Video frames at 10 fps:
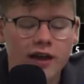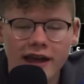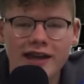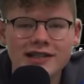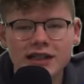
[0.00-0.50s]

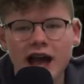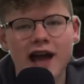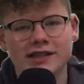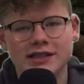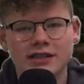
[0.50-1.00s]
It gets an
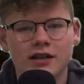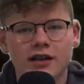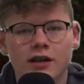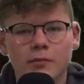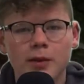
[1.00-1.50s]
S
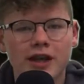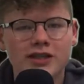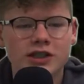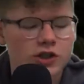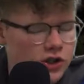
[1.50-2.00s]
because
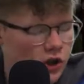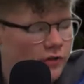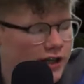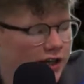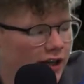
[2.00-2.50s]
it
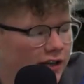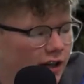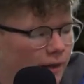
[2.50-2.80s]
deserves it.